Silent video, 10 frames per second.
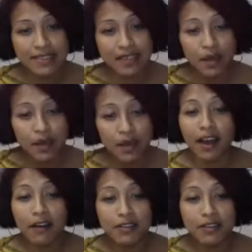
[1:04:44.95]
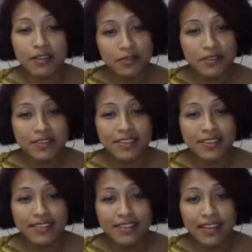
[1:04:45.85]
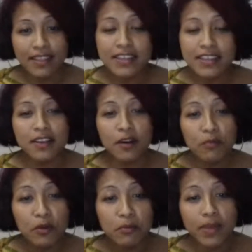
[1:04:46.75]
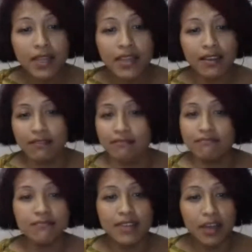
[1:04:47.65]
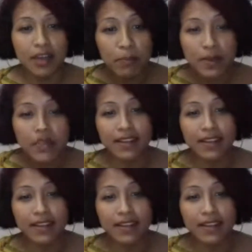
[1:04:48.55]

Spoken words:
Without you, this wouldn't be complete.